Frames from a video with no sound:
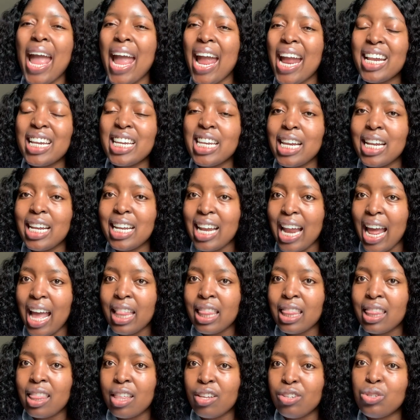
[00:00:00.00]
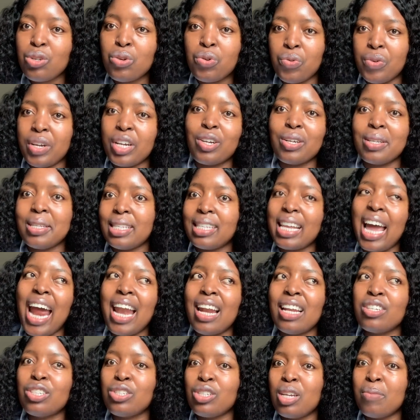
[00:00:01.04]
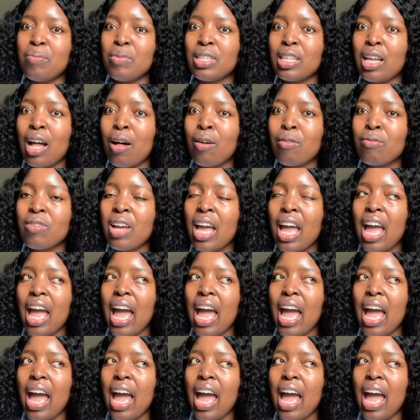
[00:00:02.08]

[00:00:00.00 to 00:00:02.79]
any length to reconcile us to himself.